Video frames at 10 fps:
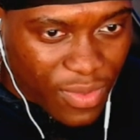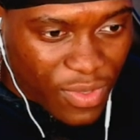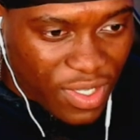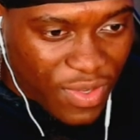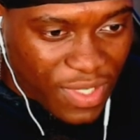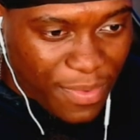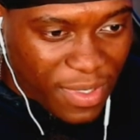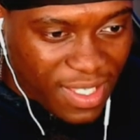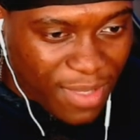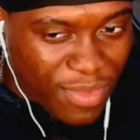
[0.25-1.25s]
Want to know what's
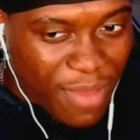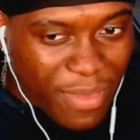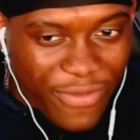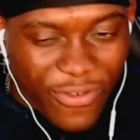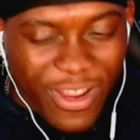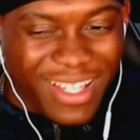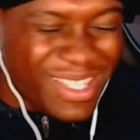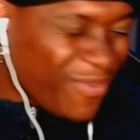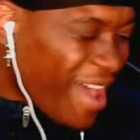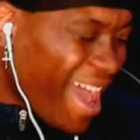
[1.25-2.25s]
happening to me and my friends?
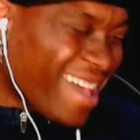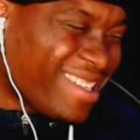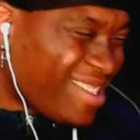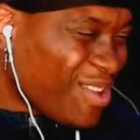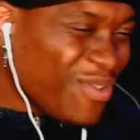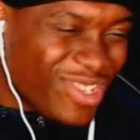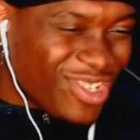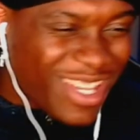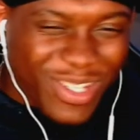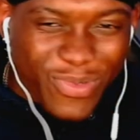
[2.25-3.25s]
Facts. Don't
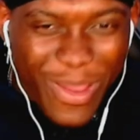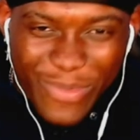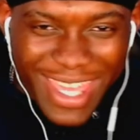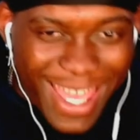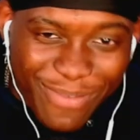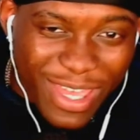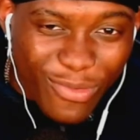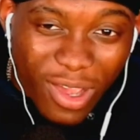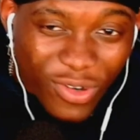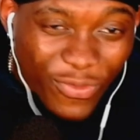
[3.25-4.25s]
change why we came here.
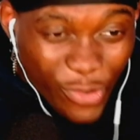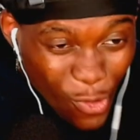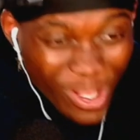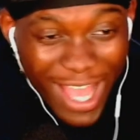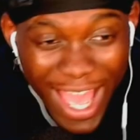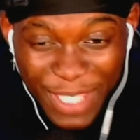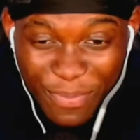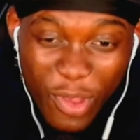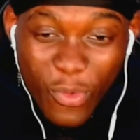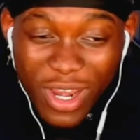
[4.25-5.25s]
One of your guys
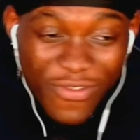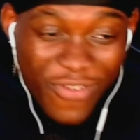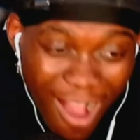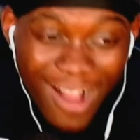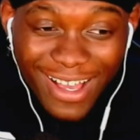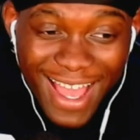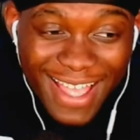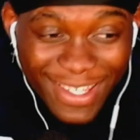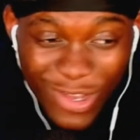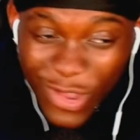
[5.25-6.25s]
put one of our
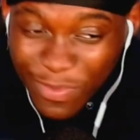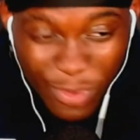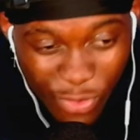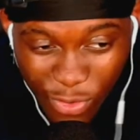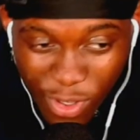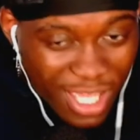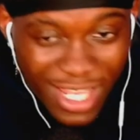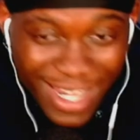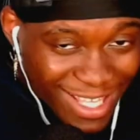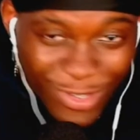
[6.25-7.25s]
guys in hospital.
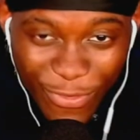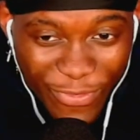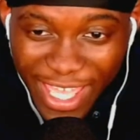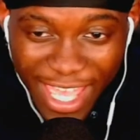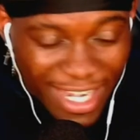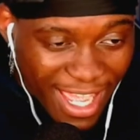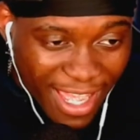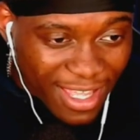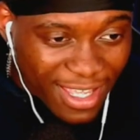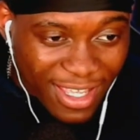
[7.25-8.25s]
Let's not forget that.